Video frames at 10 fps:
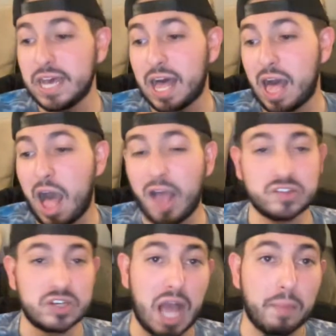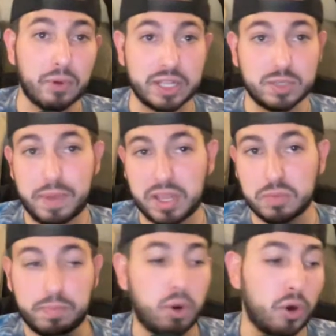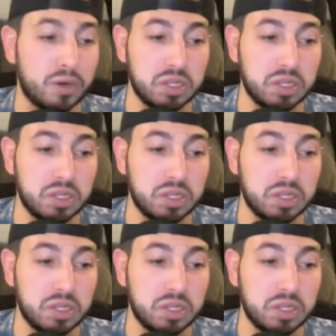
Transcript: Austin Gomber gets picked apart,